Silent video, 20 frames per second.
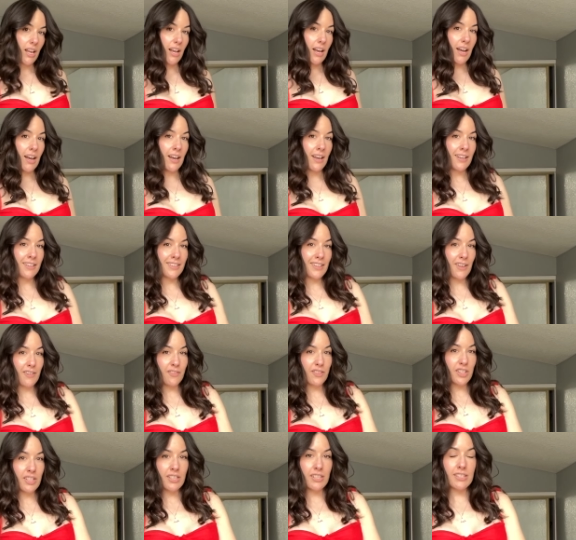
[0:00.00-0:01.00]
I love
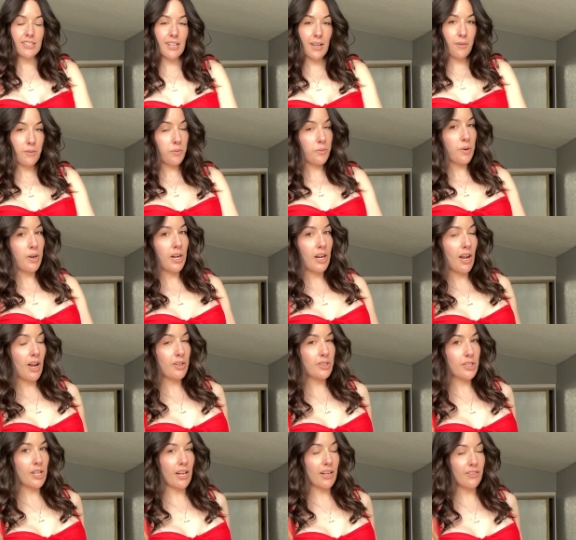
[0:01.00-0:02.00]
this. I would wear it
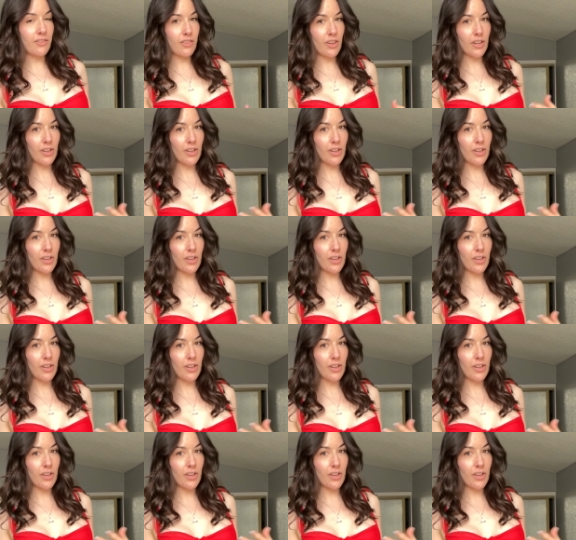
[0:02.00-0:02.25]
outside if I